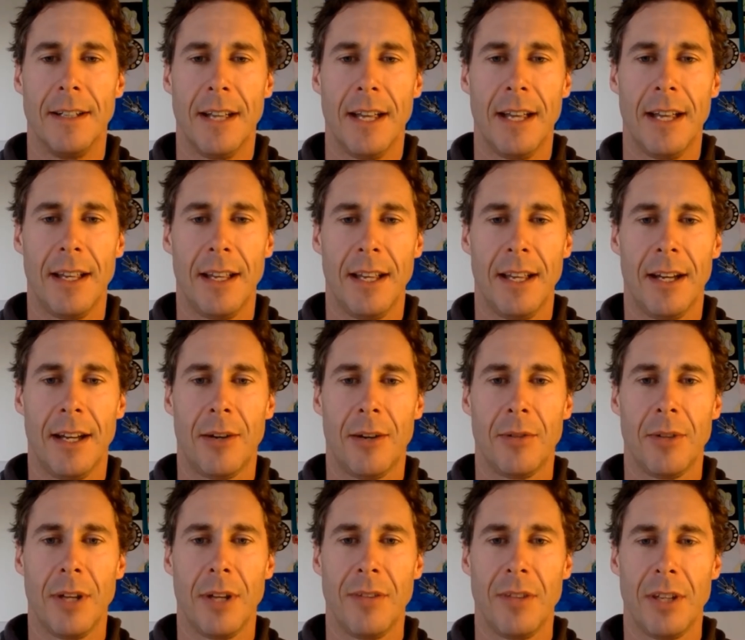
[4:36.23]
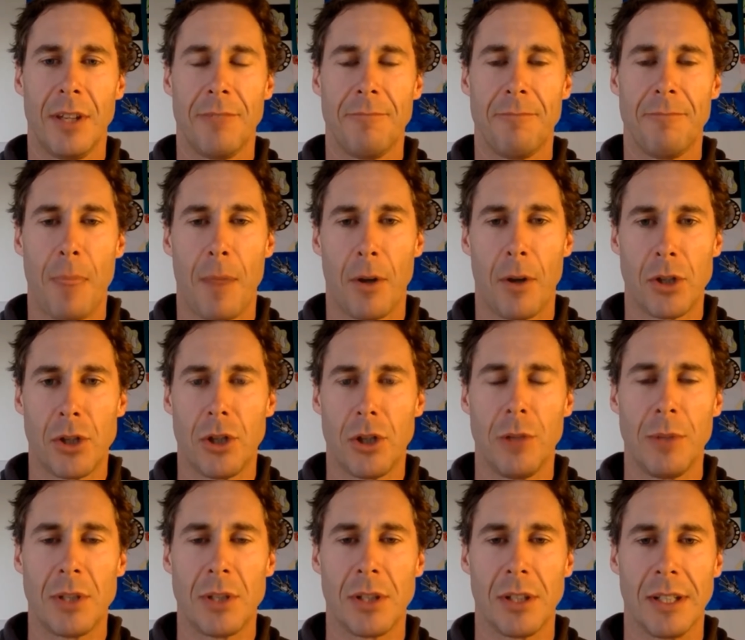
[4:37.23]
How, I assume
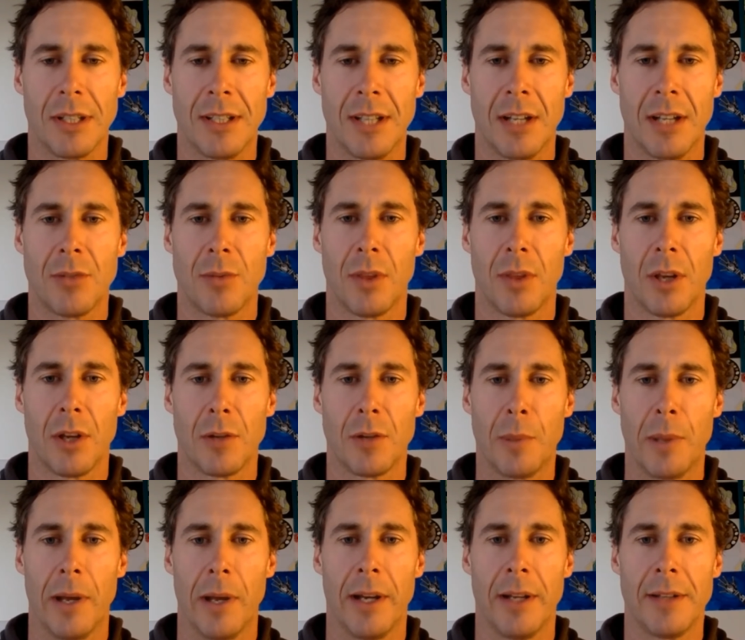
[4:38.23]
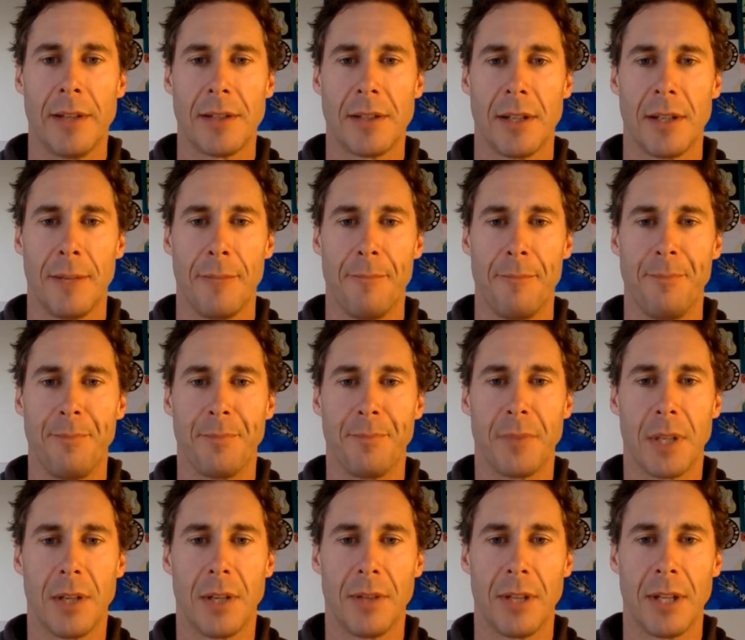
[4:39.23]
you're still in touch with those players,
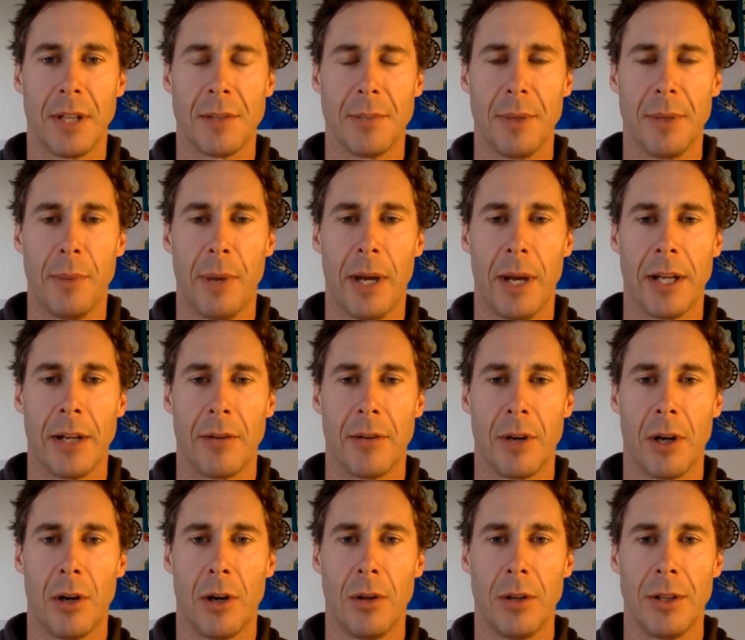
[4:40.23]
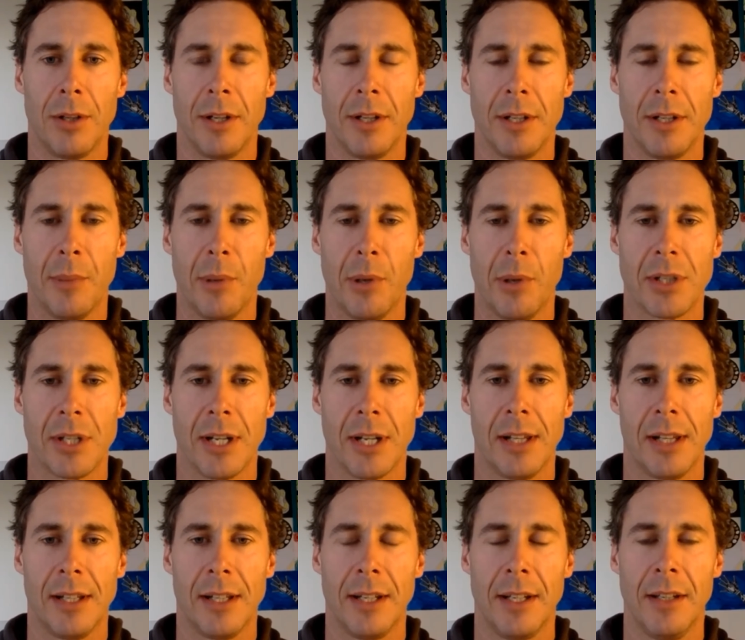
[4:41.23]
given that's a big part of your role and your
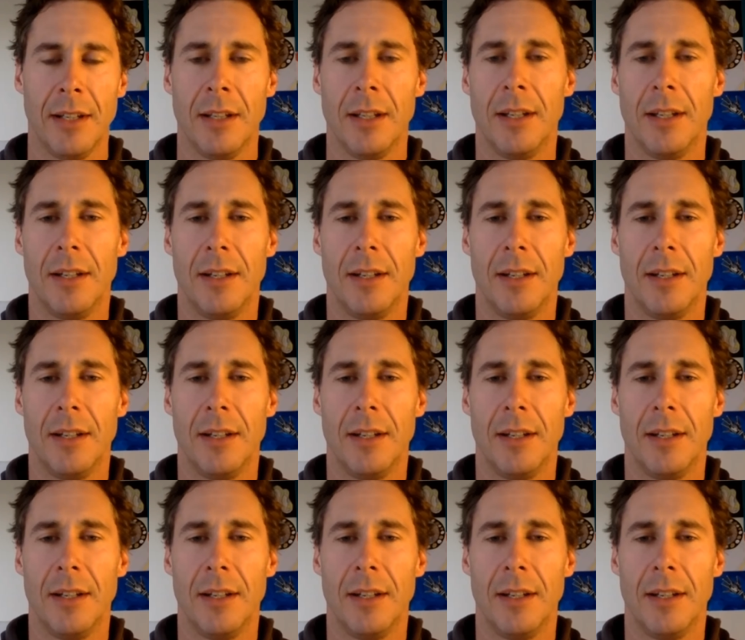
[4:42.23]
personality.